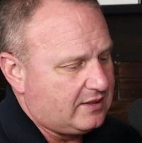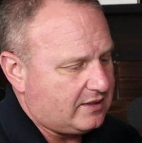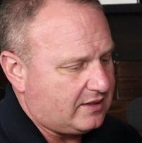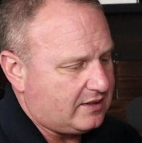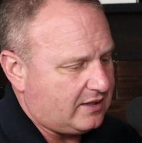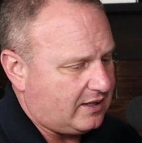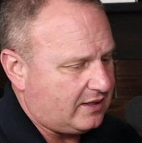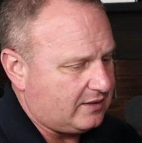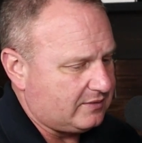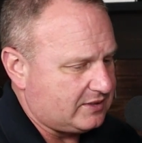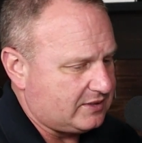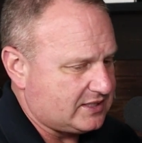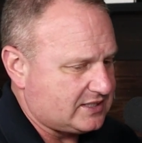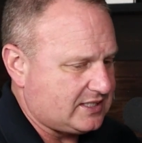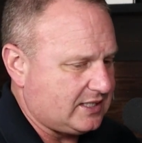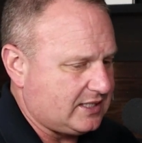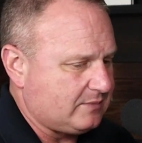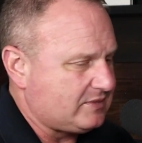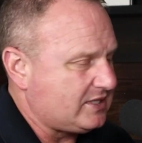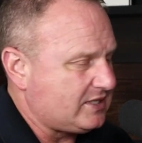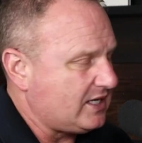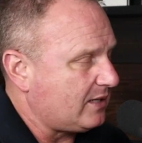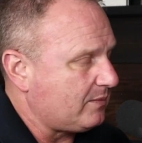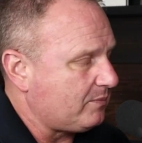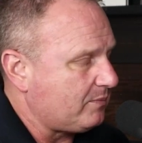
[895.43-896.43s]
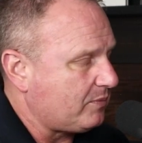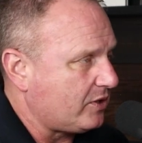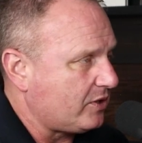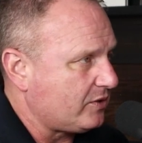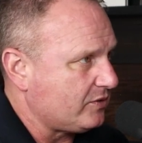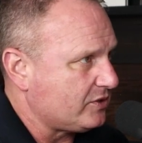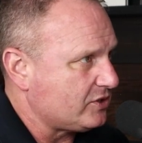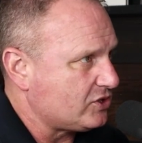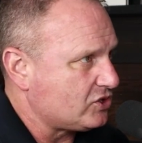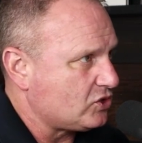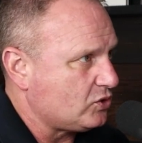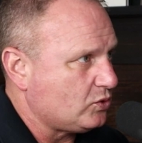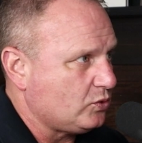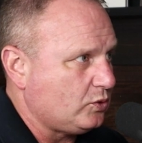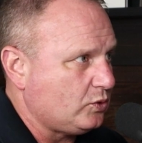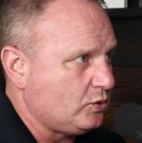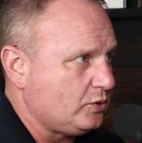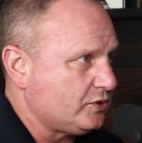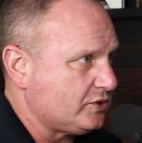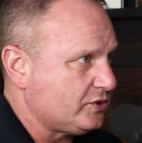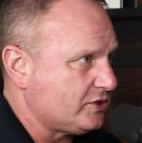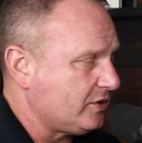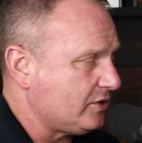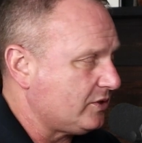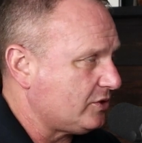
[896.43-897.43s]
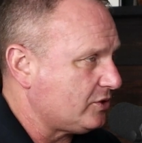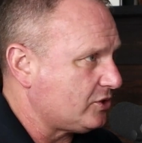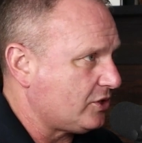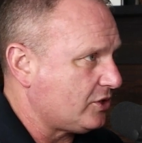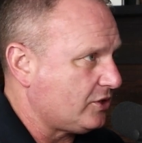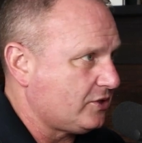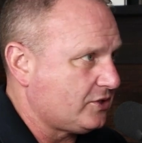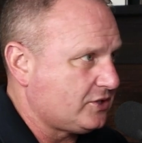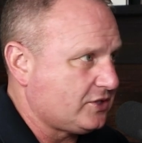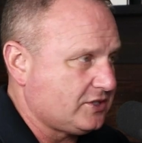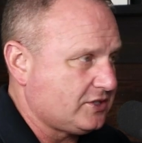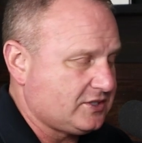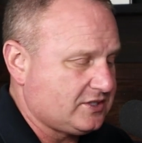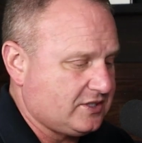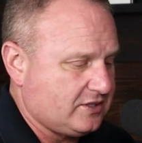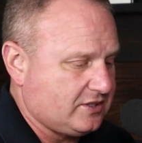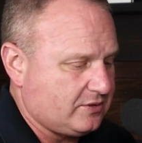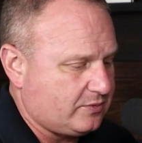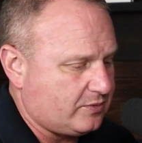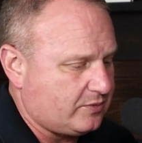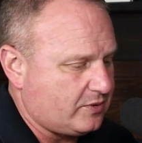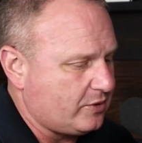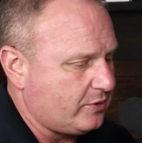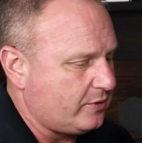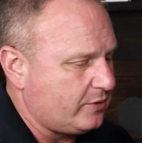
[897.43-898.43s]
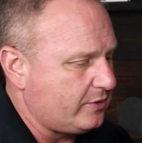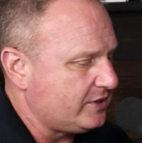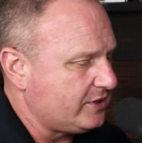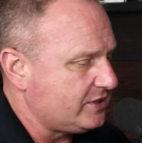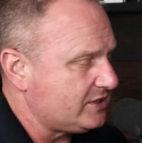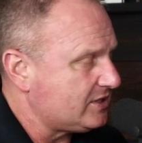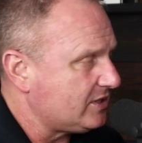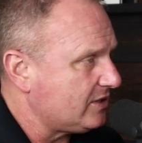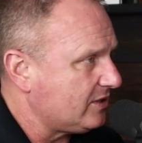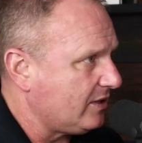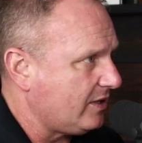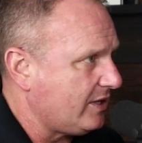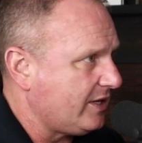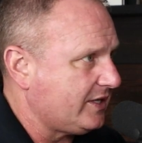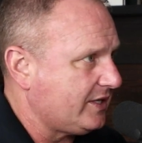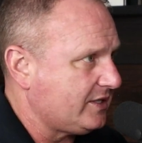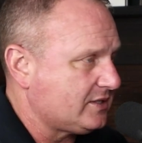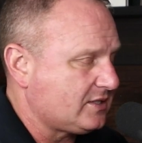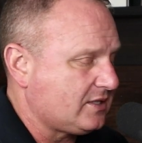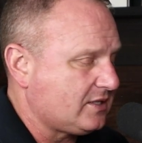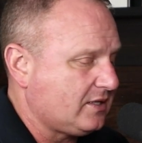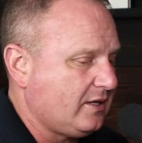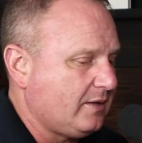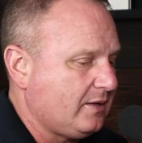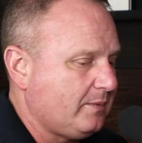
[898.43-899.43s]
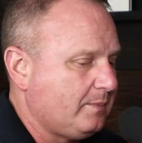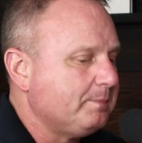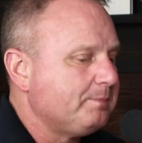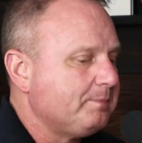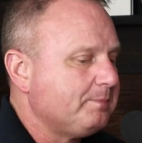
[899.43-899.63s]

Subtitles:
You see them taking part in the schools and the churches and the Rotaries and the Lions Club.